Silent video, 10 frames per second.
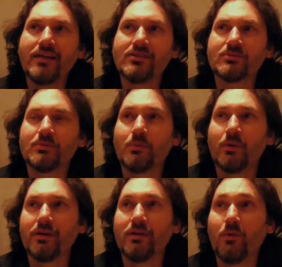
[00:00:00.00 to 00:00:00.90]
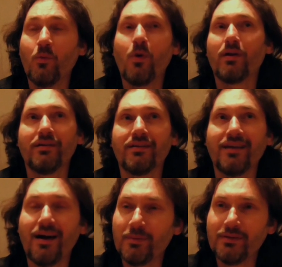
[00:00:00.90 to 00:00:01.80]
I just would want to know what on earth
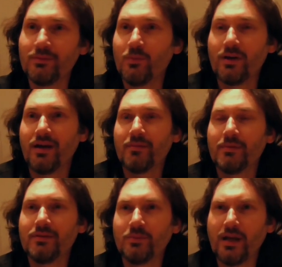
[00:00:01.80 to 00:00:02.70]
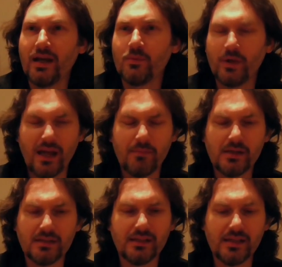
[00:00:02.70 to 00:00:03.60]
happened. What happened? Would I would I
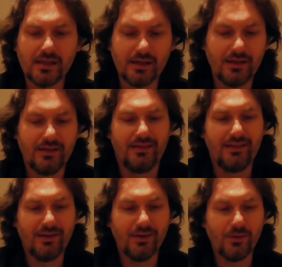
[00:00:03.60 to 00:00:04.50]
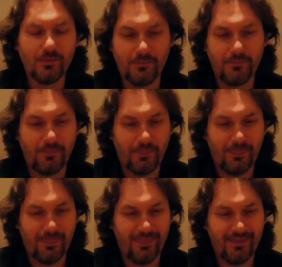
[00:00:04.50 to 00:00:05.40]
immediately, you know,
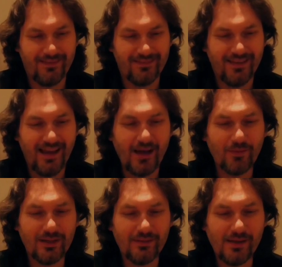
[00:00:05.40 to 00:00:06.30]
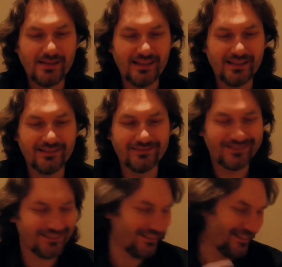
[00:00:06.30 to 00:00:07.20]
I wouldn't immediately go,
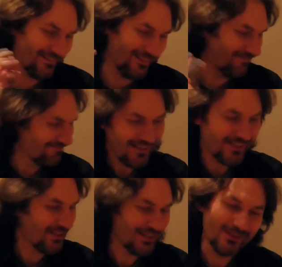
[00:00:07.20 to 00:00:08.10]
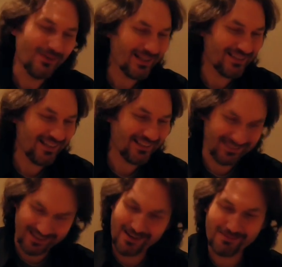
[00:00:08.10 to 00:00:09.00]
oh, shouldn't have watched
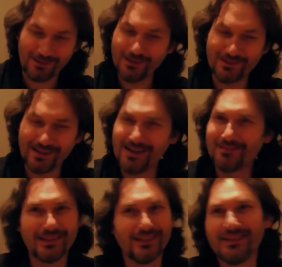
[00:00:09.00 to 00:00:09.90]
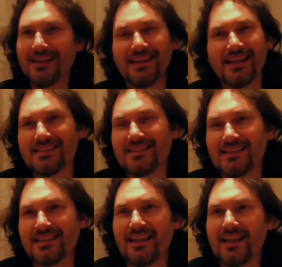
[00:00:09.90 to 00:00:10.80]
that darn program. You know, that's
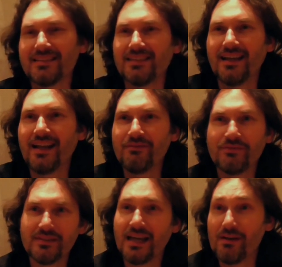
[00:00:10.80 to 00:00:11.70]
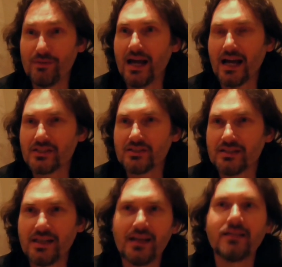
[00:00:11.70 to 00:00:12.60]
that's a that's an infantile reaction
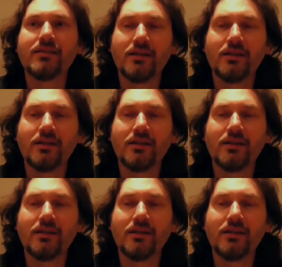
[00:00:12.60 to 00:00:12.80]
to that.